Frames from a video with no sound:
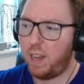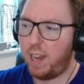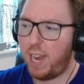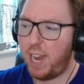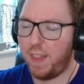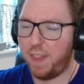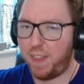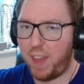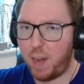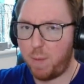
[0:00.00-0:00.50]

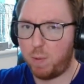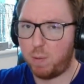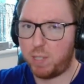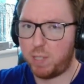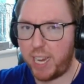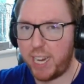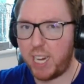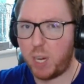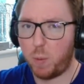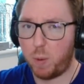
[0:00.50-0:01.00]
and they will
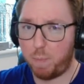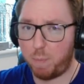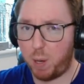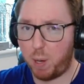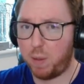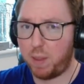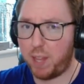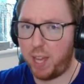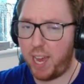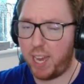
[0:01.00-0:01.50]
take it with
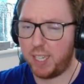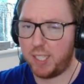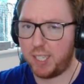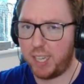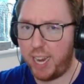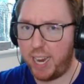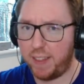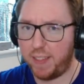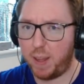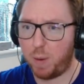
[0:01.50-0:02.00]
both hands
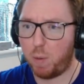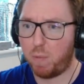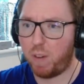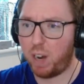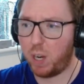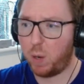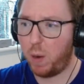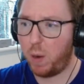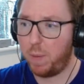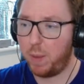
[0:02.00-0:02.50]
and they will
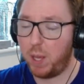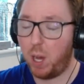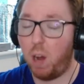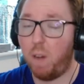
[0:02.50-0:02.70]
run away with it.